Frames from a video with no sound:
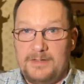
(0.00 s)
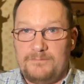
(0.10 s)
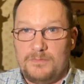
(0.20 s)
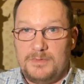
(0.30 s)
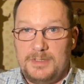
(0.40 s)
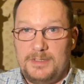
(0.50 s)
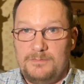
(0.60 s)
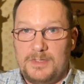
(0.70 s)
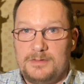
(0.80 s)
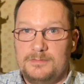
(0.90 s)
everyone,
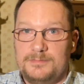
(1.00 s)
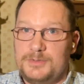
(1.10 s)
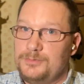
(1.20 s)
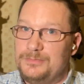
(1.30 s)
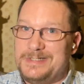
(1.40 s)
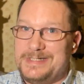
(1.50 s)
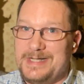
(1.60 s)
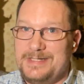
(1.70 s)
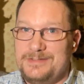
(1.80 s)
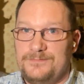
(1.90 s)
and welcome to
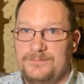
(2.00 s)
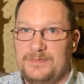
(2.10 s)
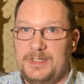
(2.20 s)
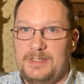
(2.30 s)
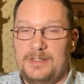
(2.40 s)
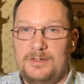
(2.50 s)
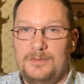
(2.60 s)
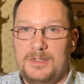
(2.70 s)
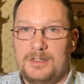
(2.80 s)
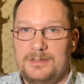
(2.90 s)
today's
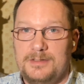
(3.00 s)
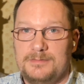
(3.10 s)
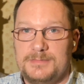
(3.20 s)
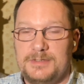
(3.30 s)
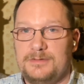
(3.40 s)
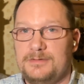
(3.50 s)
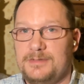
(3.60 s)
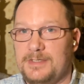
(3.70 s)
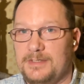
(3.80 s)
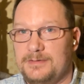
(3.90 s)
video. I am Tyr
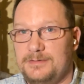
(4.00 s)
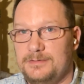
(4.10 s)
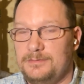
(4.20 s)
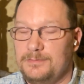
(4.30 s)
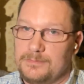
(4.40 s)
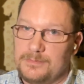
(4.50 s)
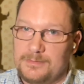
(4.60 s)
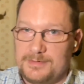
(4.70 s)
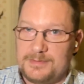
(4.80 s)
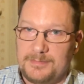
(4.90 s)
Thalion,
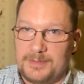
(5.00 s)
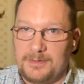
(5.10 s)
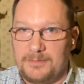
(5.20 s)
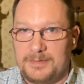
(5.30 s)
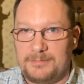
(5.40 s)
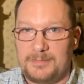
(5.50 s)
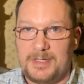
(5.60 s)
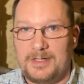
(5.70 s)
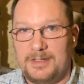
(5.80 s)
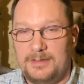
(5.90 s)
or as I've been going
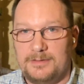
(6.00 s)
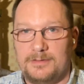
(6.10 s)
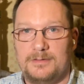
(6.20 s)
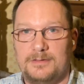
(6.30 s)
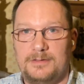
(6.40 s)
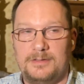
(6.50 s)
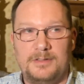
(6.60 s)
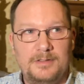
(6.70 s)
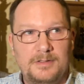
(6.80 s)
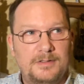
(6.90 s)
by on
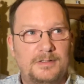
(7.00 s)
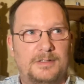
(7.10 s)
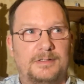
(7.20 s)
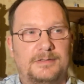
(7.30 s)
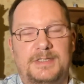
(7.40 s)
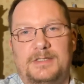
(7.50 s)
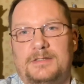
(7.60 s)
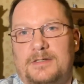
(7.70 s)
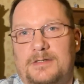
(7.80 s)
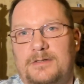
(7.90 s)

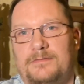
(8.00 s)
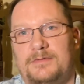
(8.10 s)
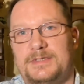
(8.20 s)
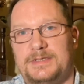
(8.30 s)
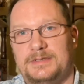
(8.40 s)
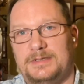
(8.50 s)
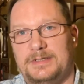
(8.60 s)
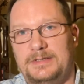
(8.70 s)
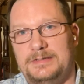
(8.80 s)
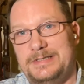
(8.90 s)
TikTok here
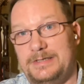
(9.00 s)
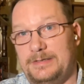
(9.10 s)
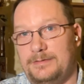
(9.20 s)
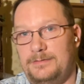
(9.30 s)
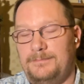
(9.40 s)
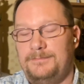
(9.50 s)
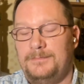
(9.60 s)
recently, Tyr.